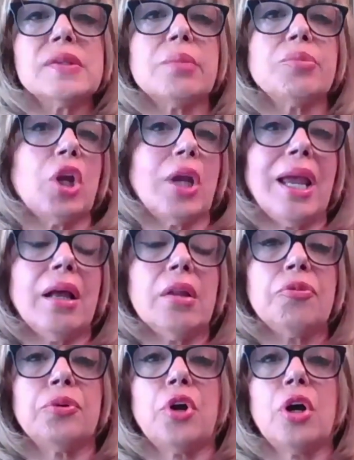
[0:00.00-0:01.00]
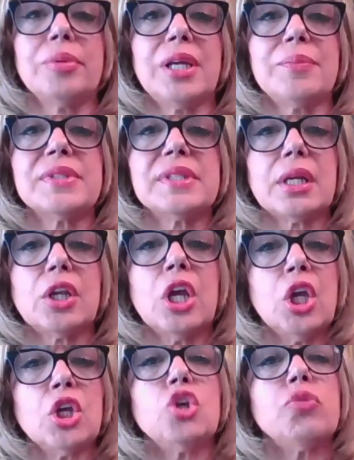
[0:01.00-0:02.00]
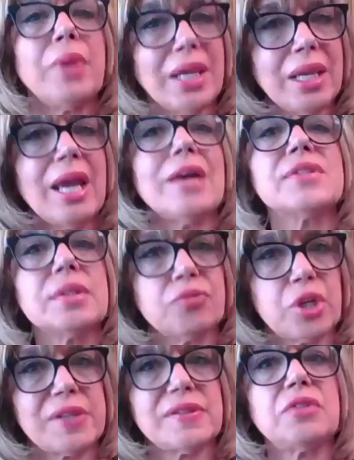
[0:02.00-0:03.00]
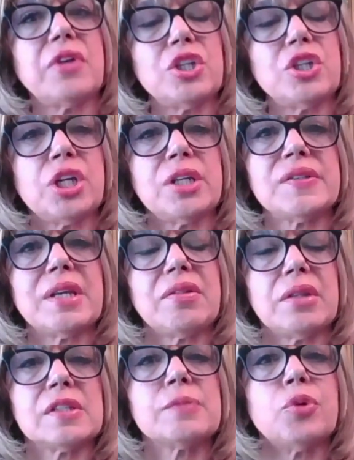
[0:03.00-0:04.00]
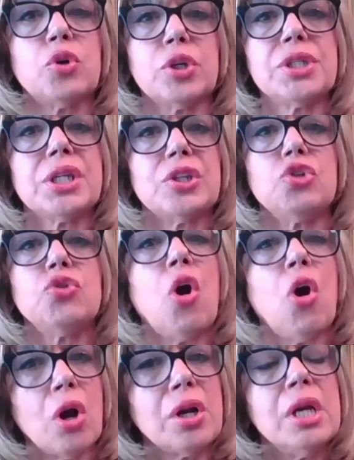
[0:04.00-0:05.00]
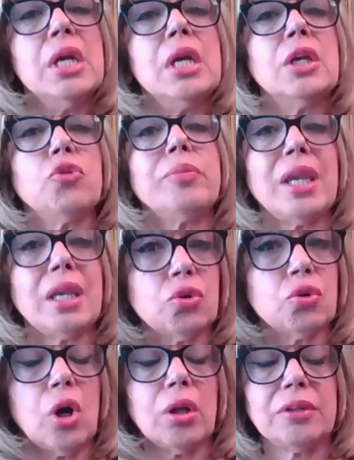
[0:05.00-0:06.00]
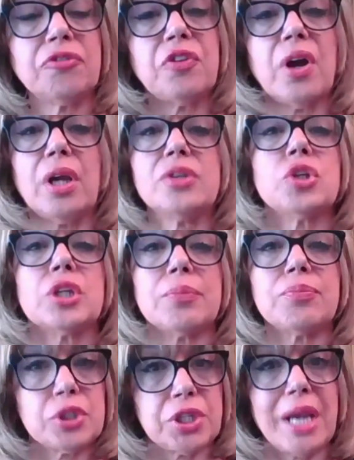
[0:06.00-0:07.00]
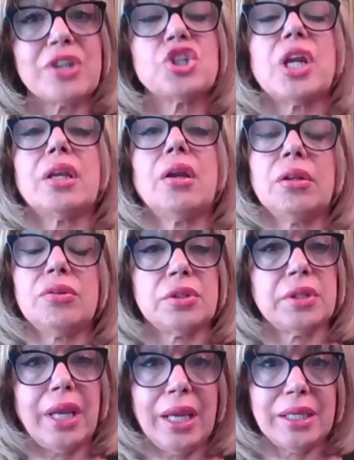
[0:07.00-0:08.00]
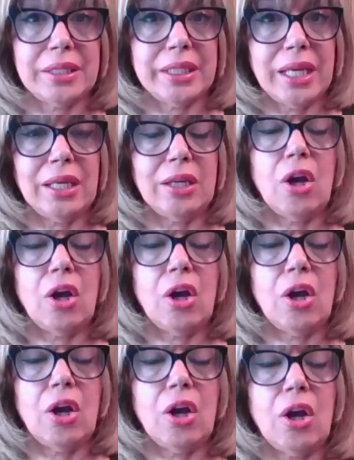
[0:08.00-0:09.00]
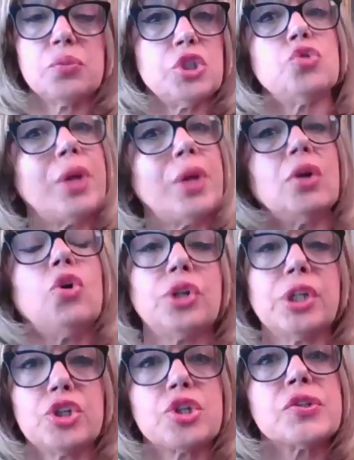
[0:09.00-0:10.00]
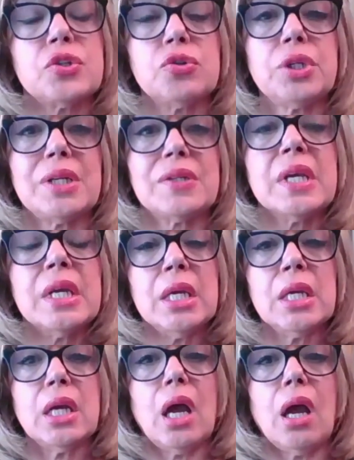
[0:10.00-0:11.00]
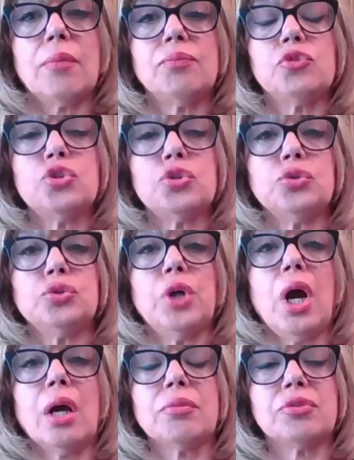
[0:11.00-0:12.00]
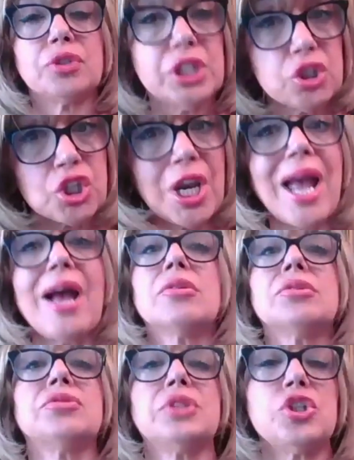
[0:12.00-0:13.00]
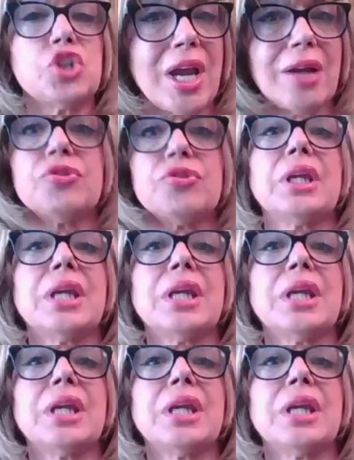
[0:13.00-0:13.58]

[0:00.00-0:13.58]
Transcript: some kind of health problems, then you may have some reservations at this point and you are you may qualify to get protection under the ADA law. So we do encourage students student um, to um, reach out, reach out to the